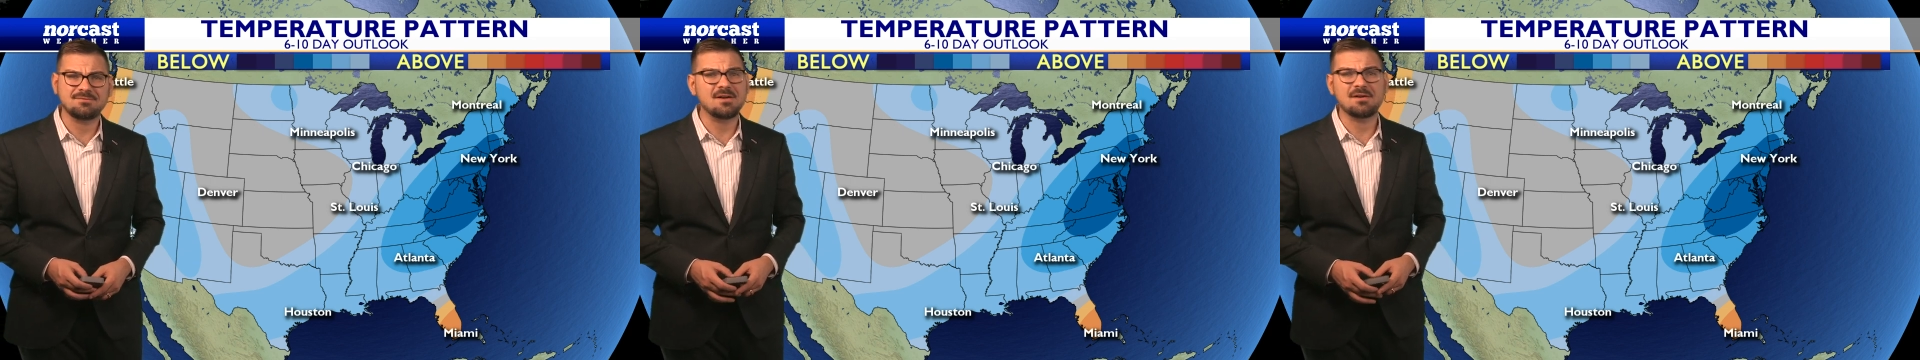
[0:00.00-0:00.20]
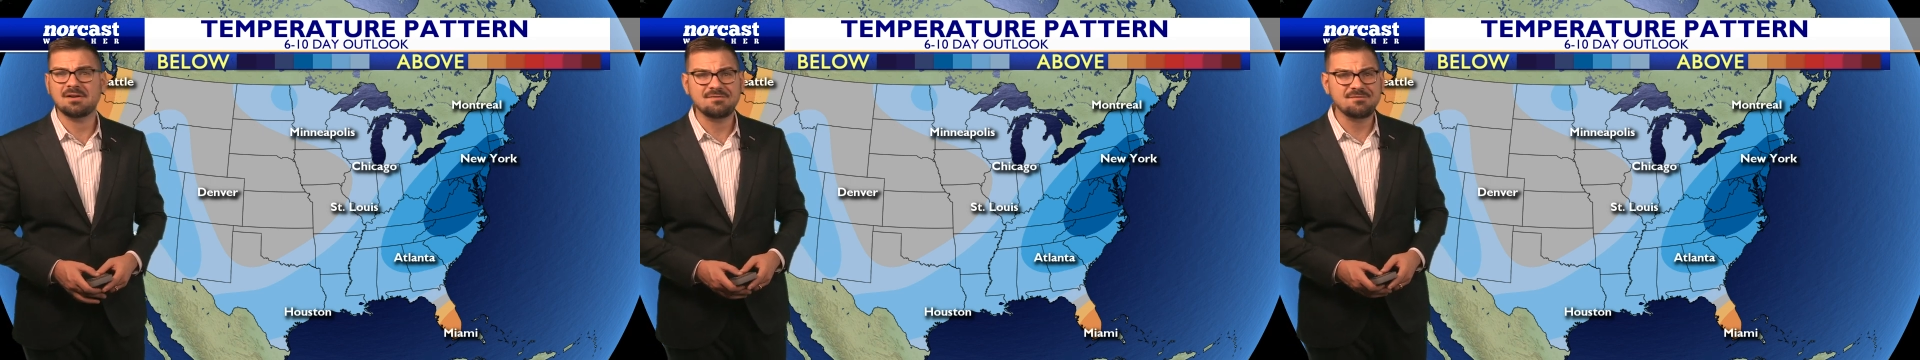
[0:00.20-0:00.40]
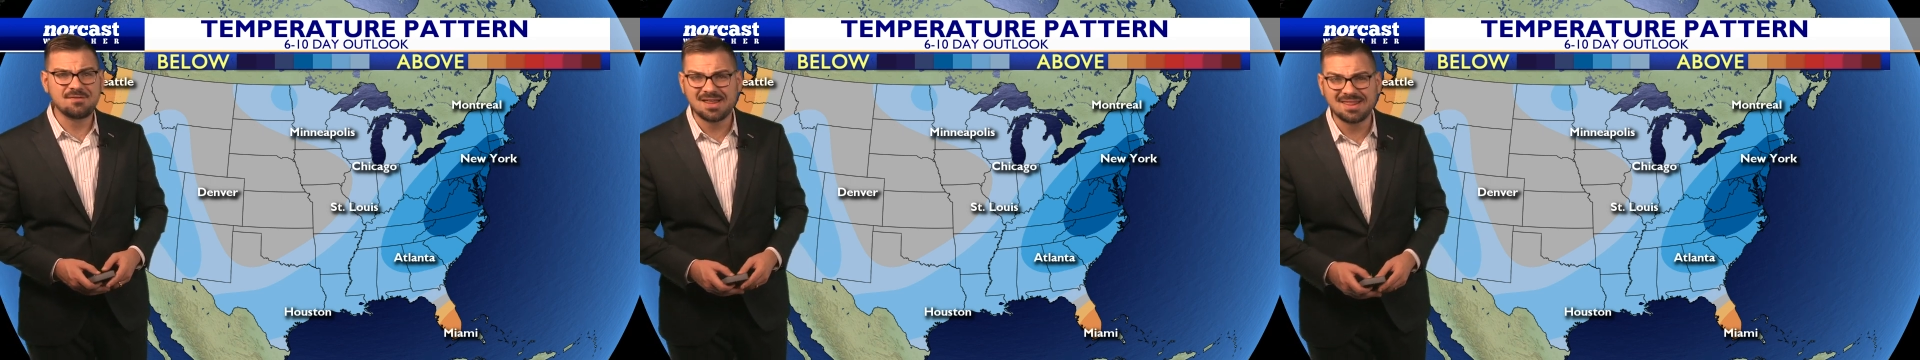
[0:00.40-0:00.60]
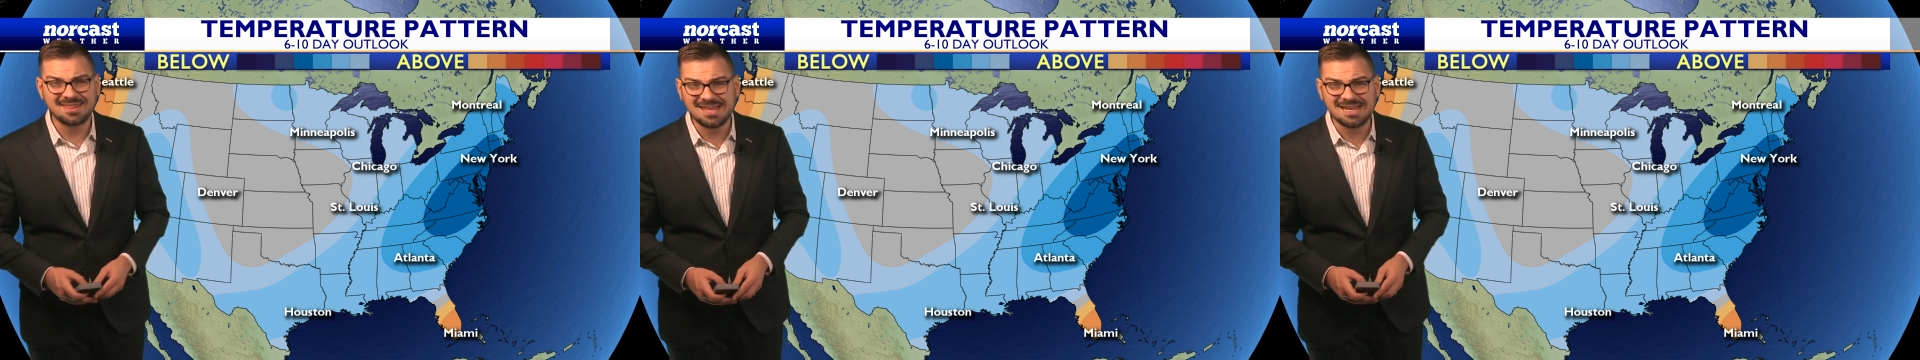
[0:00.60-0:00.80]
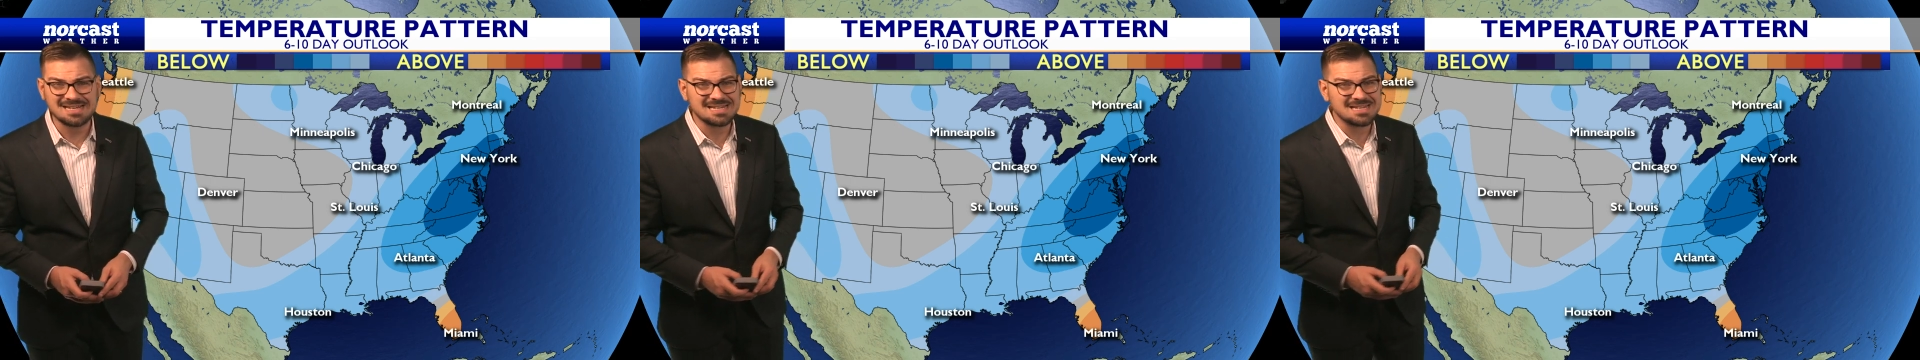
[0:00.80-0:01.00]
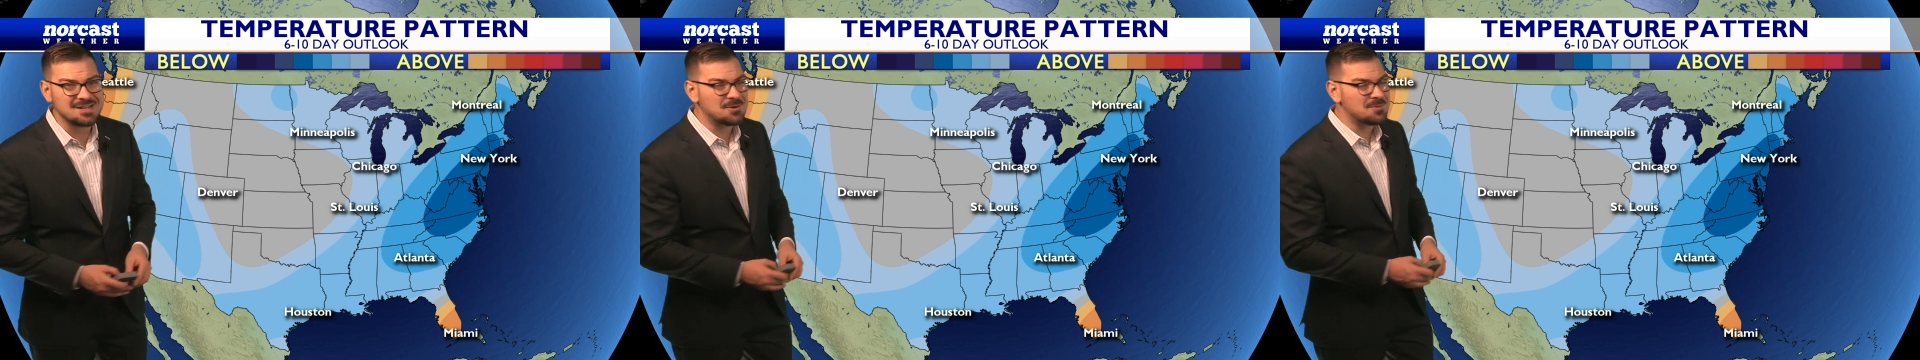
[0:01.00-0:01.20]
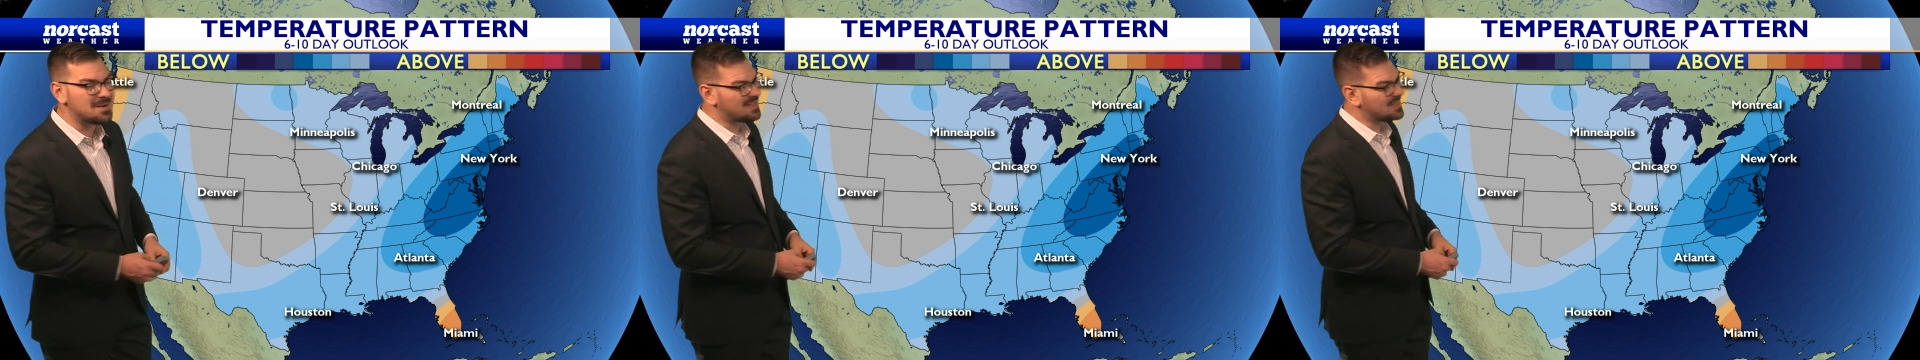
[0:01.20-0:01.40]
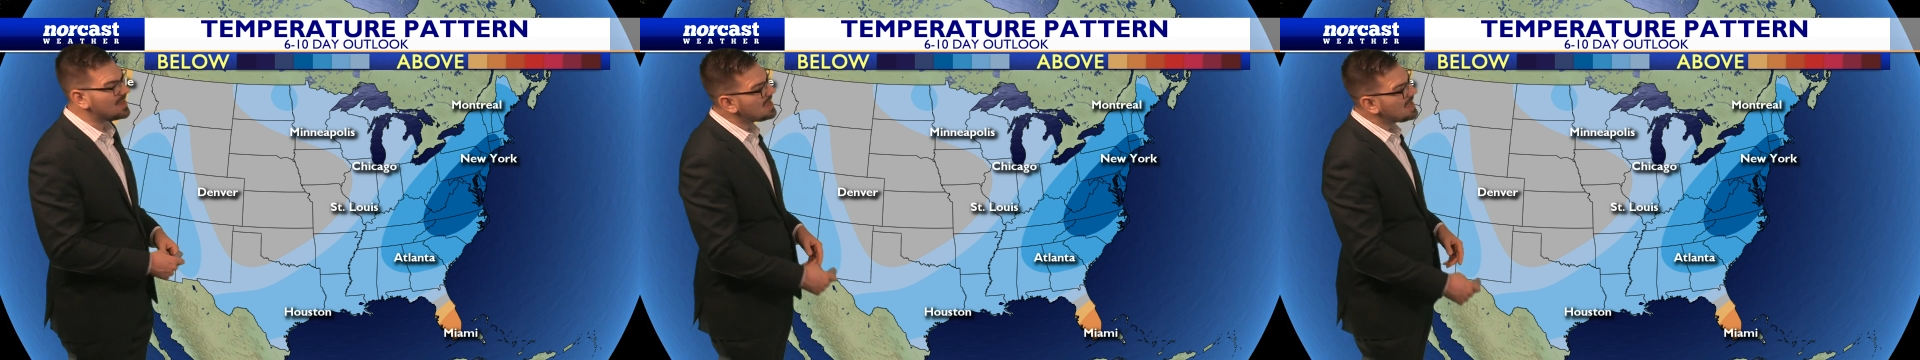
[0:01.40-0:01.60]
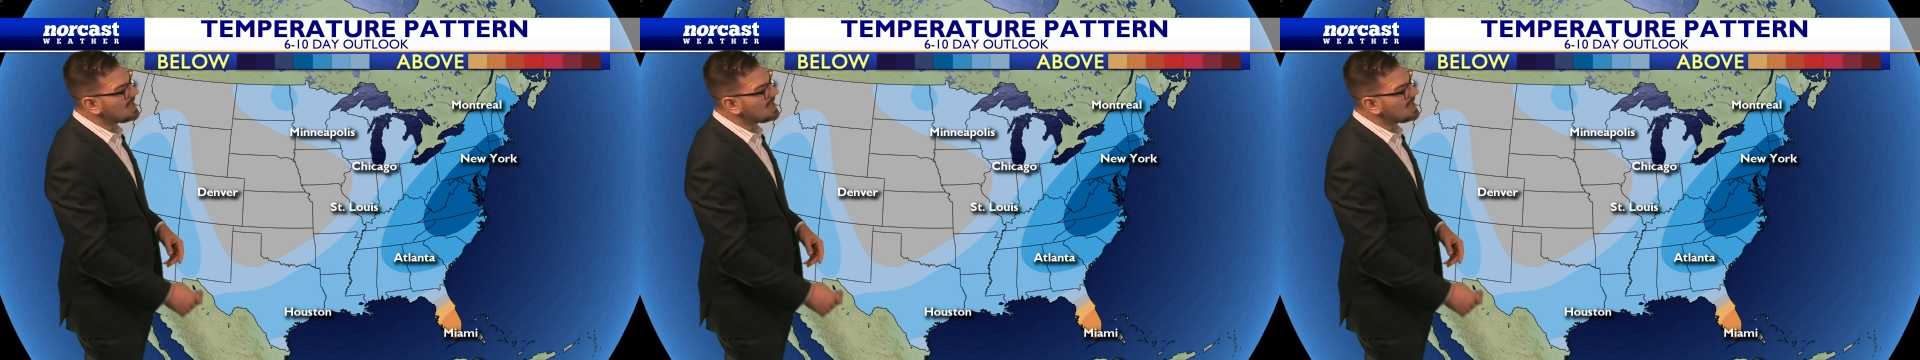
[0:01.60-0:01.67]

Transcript: very fun thing to deal with.